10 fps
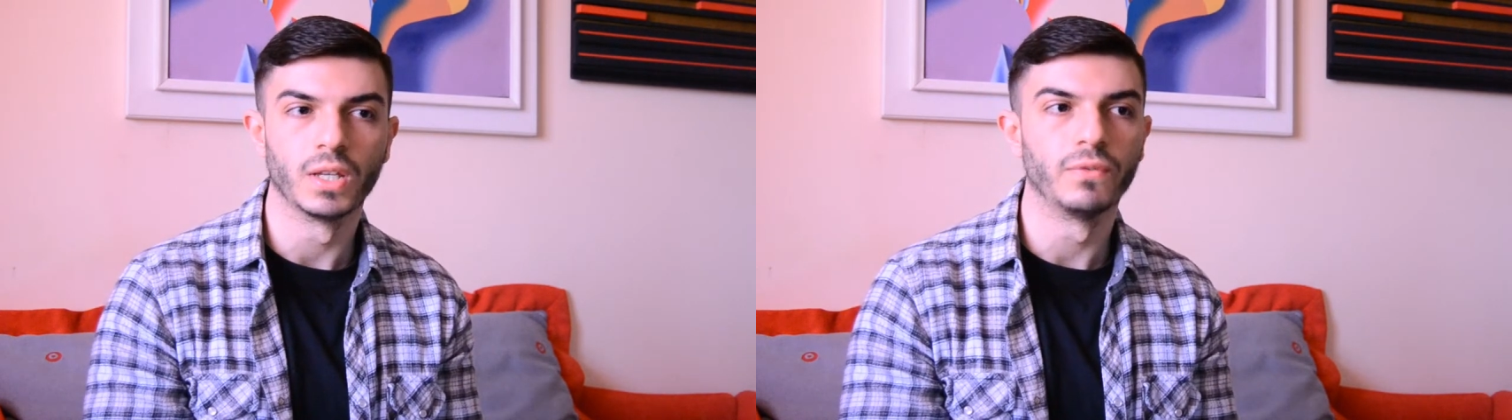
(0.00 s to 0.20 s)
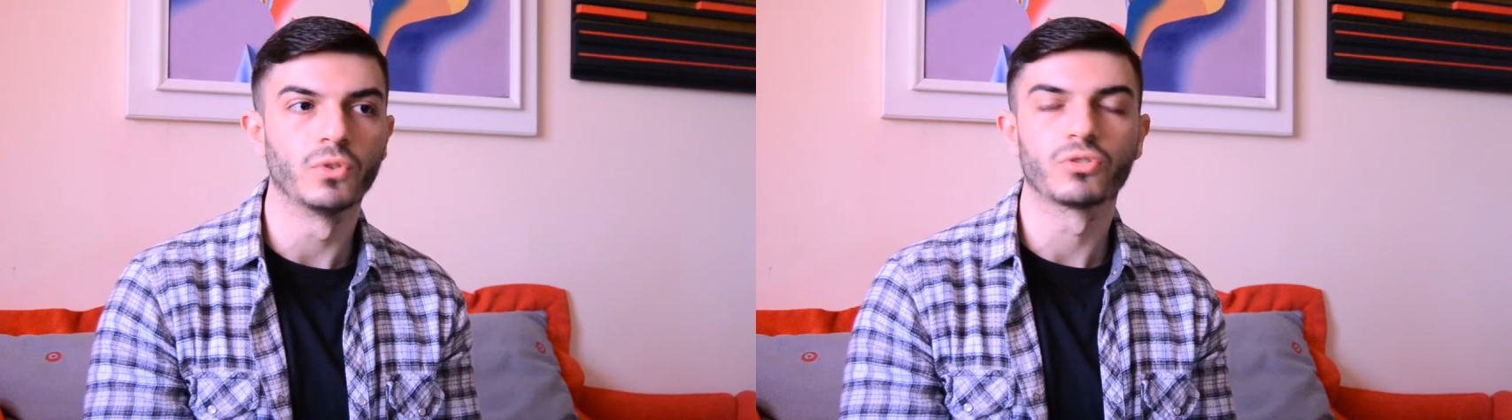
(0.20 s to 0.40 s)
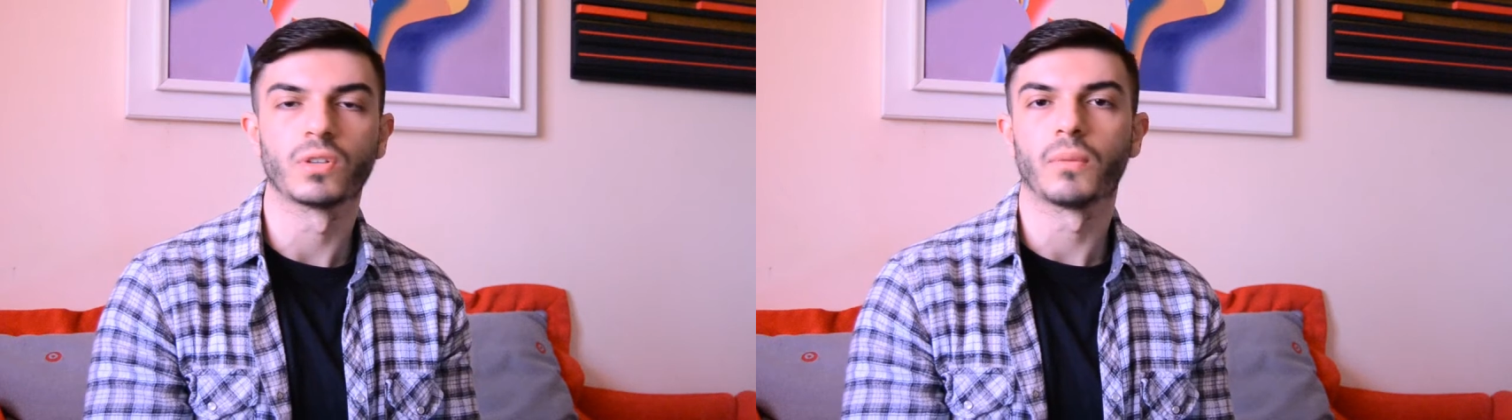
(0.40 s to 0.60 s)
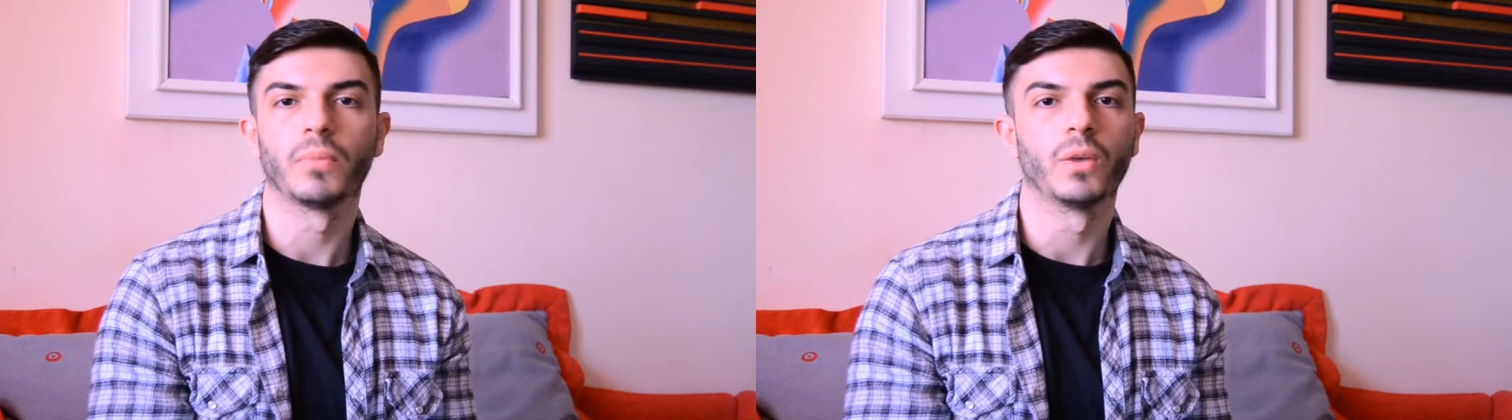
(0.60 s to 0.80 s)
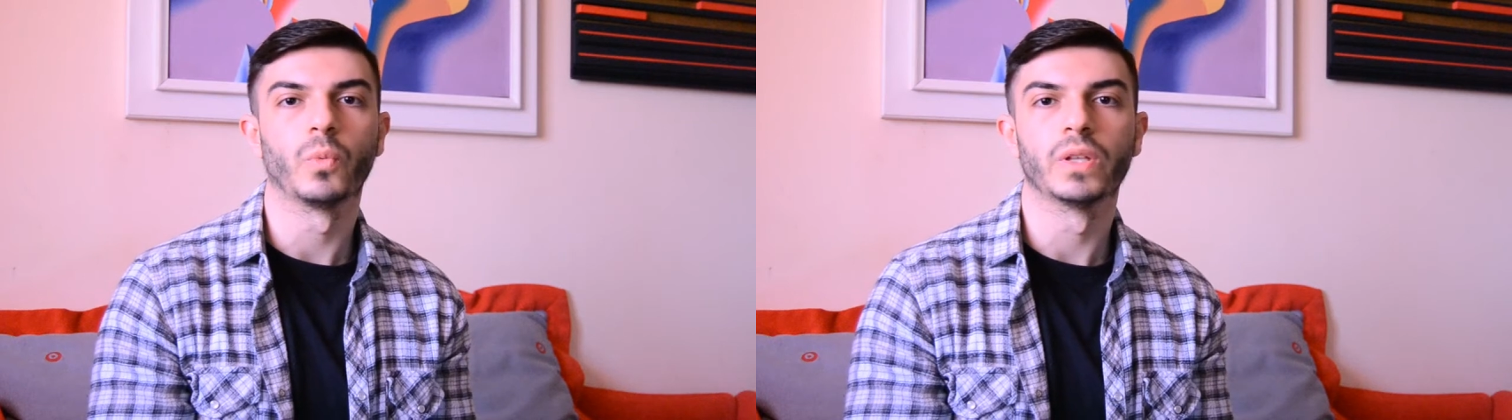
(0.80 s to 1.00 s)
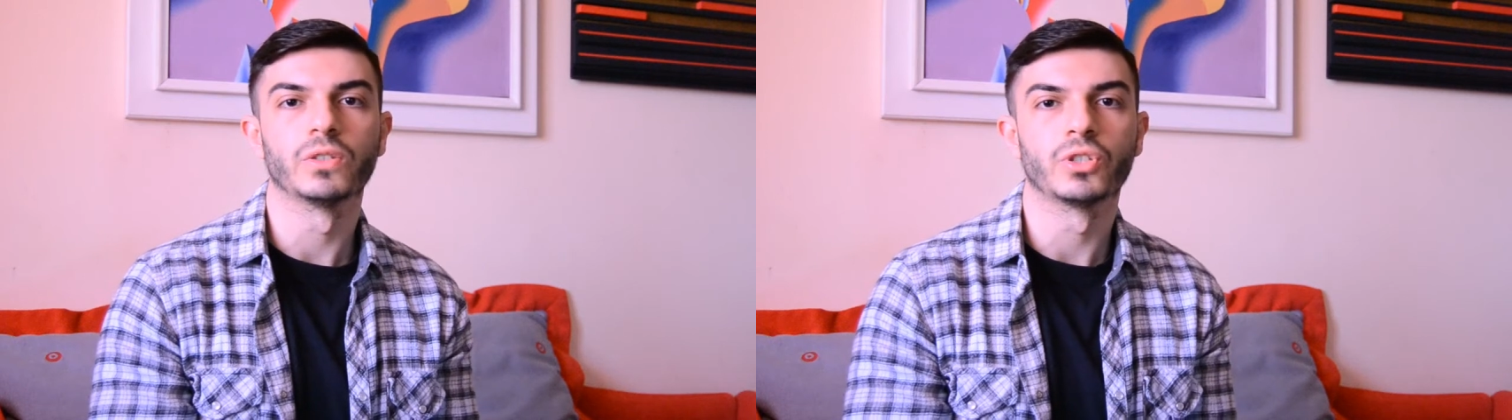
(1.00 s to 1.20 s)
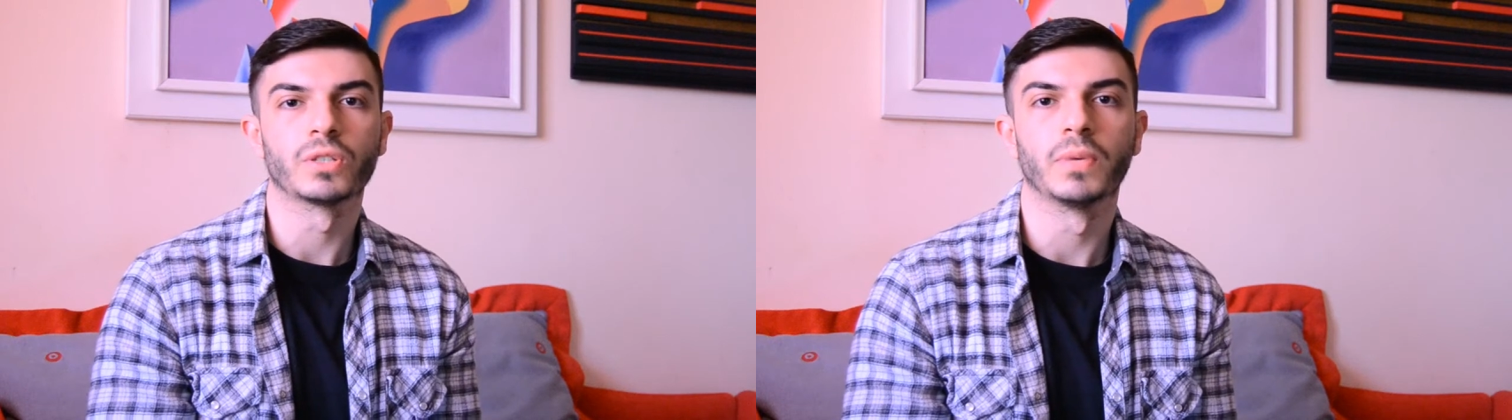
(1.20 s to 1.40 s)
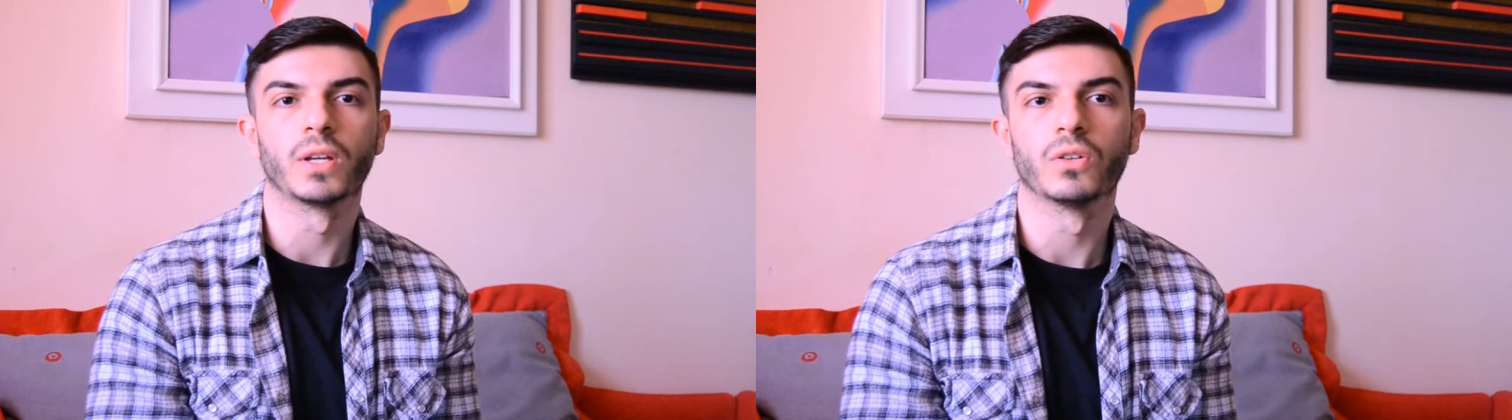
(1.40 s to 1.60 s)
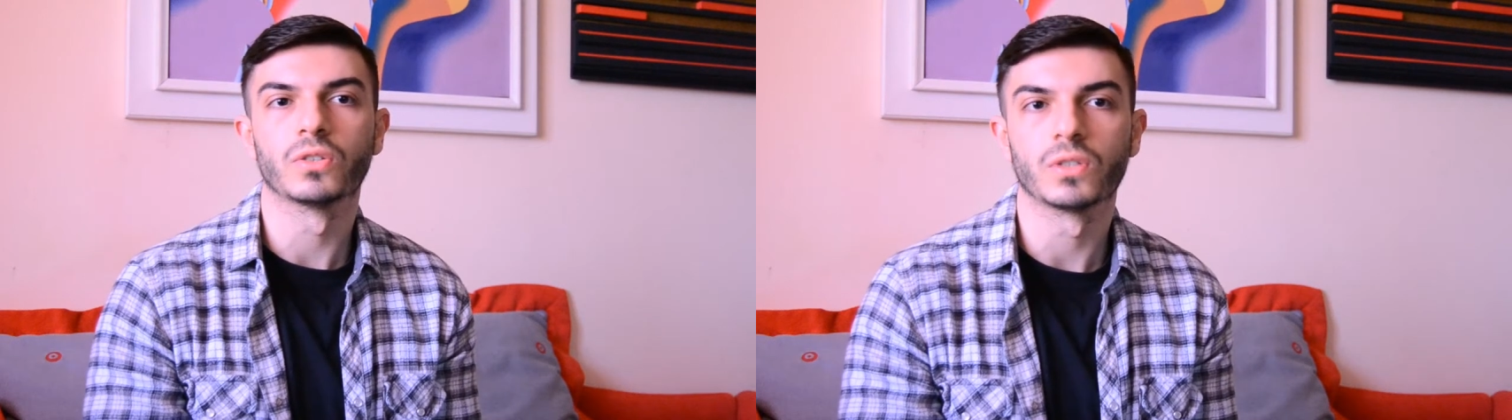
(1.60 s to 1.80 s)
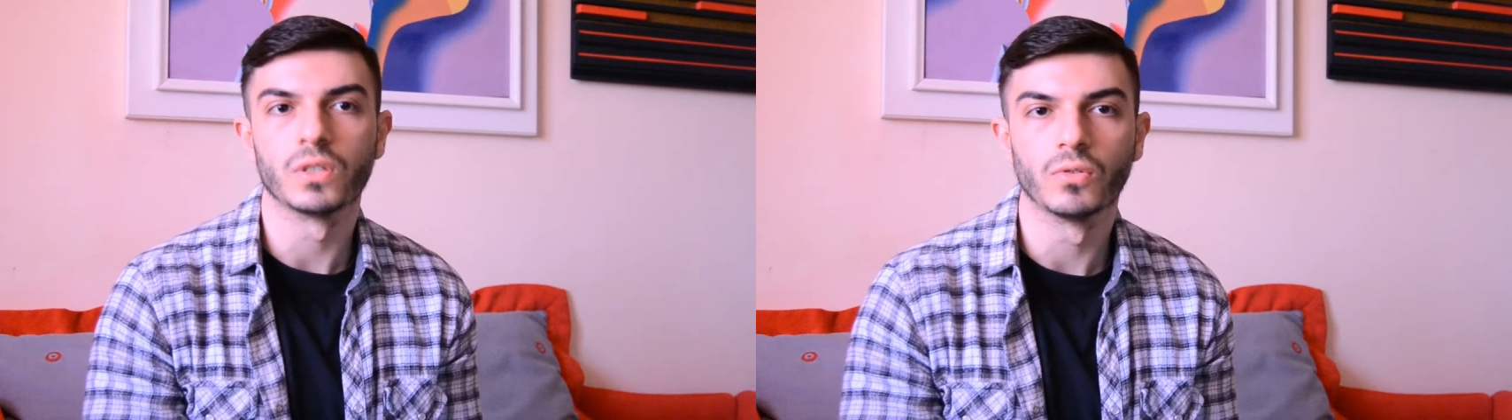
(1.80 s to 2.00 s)
If you start buying wheels just
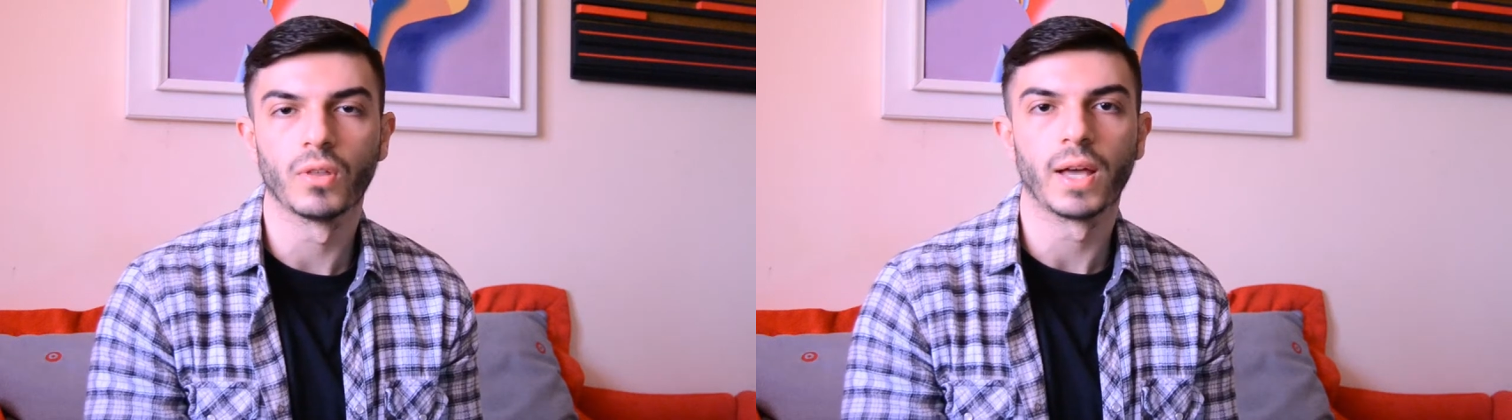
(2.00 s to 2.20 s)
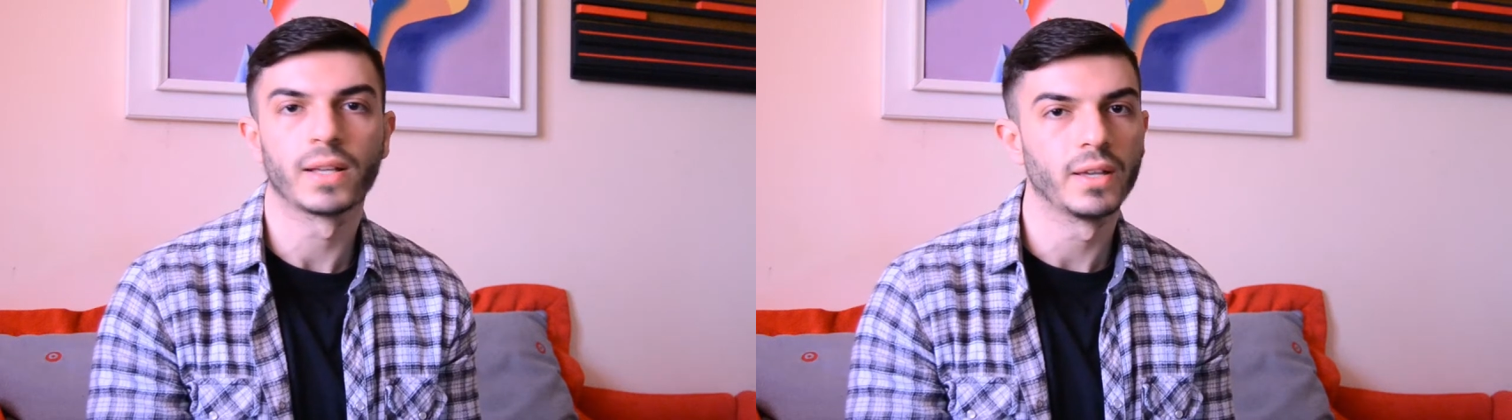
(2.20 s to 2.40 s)
because you like